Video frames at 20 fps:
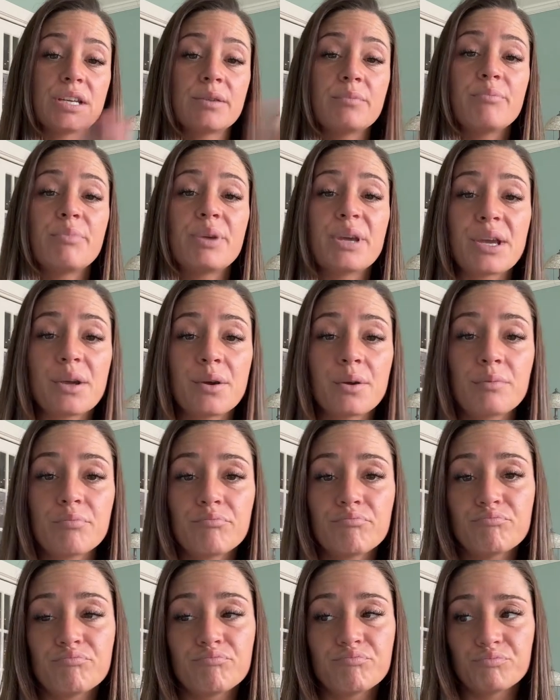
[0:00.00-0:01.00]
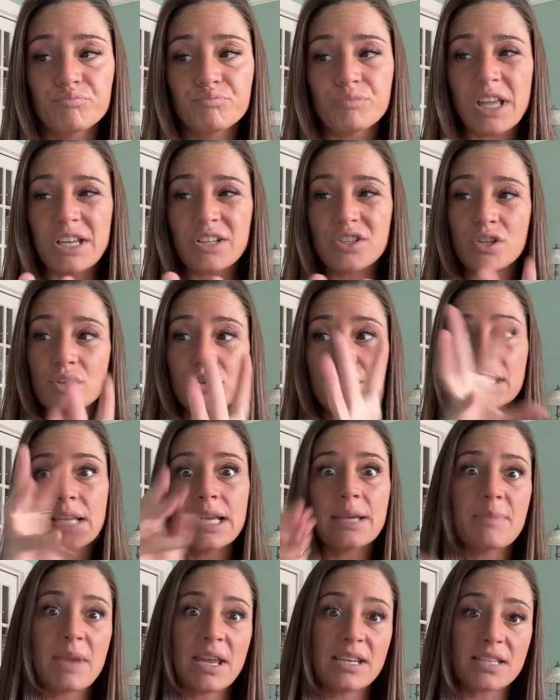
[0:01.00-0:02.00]
can choose
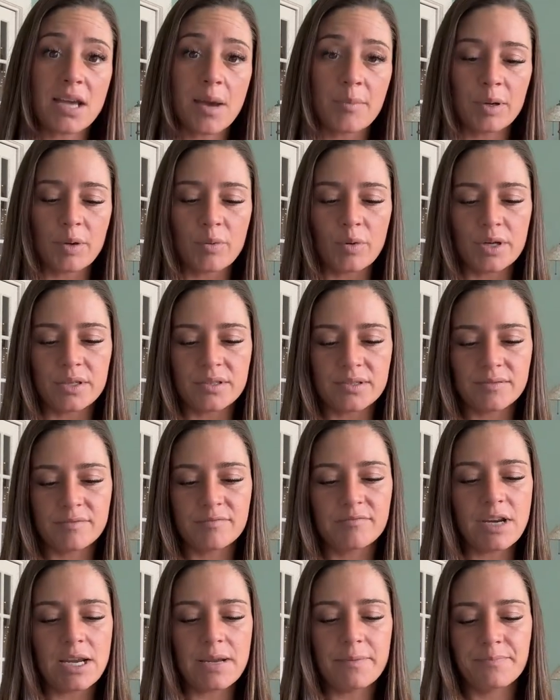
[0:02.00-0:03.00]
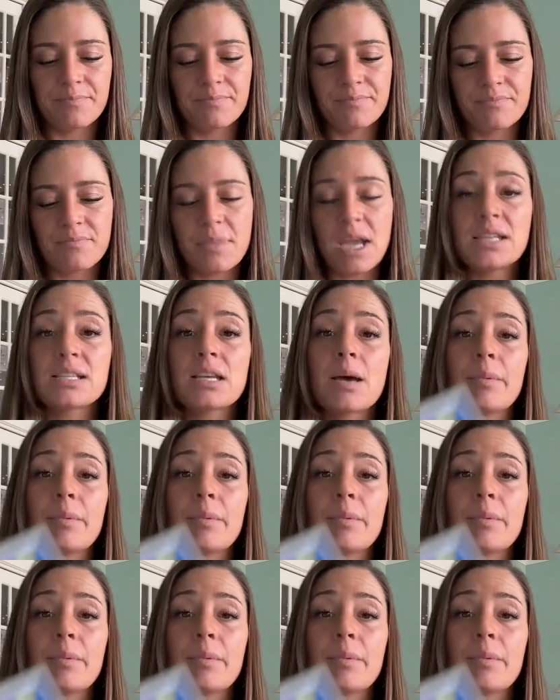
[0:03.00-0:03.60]
like main topic words, right? Main